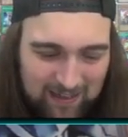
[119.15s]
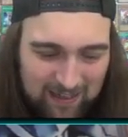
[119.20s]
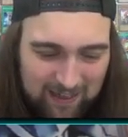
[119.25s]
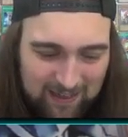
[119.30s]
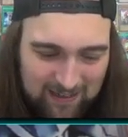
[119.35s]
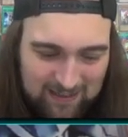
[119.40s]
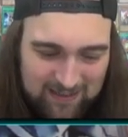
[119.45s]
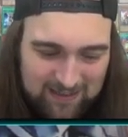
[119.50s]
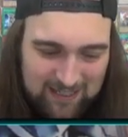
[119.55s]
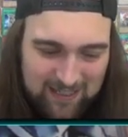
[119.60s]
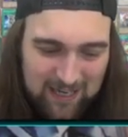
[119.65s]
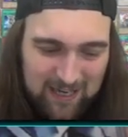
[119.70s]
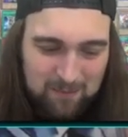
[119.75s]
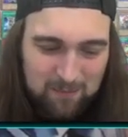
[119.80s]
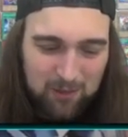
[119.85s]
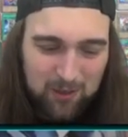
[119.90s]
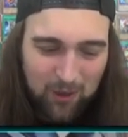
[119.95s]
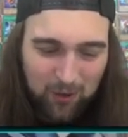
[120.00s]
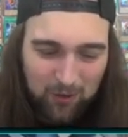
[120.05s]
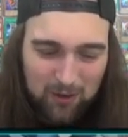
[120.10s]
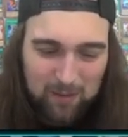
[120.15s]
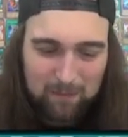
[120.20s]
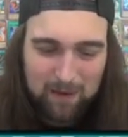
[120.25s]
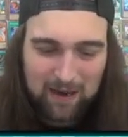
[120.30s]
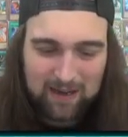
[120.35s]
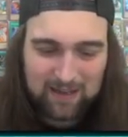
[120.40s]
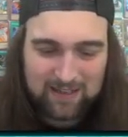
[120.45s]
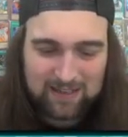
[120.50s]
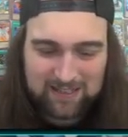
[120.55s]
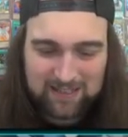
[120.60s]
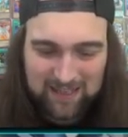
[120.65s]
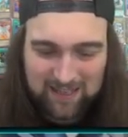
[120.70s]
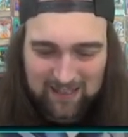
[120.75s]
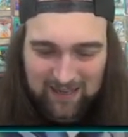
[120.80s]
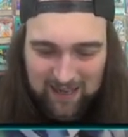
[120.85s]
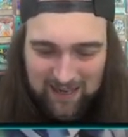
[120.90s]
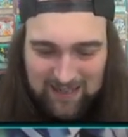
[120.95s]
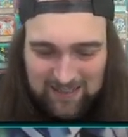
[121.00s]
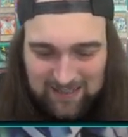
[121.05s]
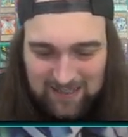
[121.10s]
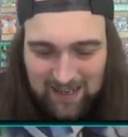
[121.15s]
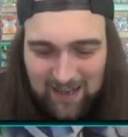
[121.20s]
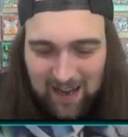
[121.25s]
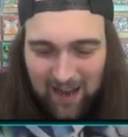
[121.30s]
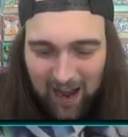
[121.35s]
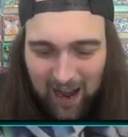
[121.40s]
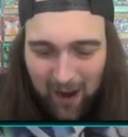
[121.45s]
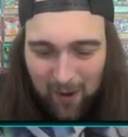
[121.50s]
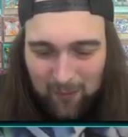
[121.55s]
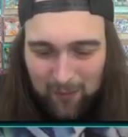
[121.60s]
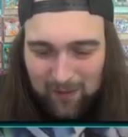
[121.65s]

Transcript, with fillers: Team Curry Bandits. Hey, nice. I